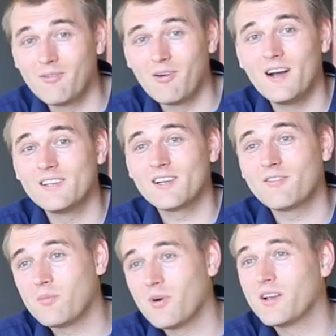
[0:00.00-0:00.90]
advise
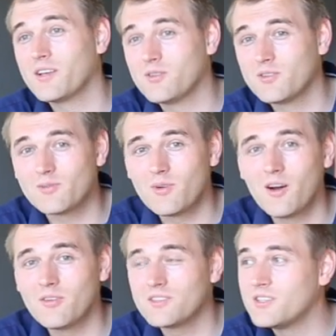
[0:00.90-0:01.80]
everybody who's
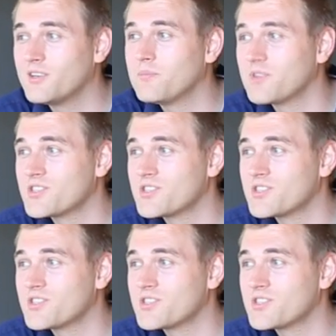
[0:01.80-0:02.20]
around here in